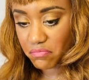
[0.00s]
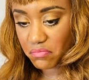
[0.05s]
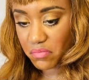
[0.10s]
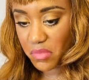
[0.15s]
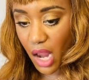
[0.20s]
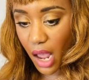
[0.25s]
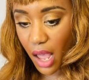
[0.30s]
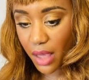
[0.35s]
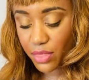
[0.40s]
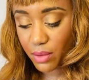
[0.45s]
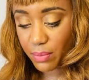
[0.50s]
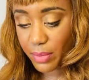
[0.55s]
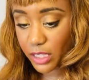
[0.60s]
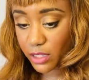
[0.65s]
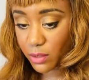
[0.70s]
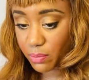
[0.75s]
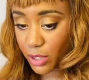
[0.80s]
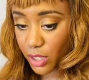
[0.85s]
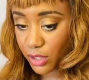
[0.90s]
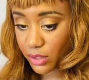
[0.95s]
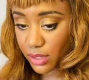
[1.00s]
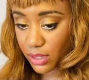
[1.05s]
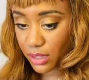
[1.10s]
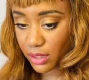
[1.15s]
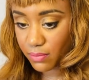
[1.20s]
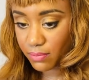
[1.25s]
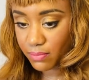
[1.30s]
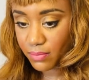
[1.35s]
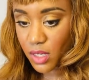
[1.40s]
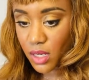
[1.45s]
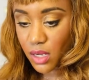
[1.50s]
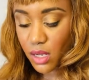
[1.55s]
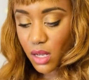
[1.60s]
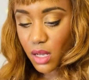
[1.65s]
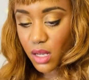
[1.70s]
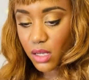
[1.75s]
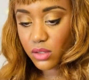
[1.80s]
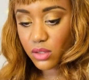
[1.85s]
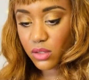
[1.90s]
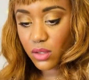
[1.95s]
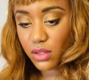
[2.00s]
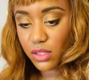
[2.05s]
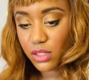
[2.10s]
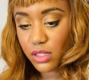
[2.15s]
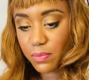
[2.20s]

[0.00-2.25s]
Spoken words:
not the best person, so to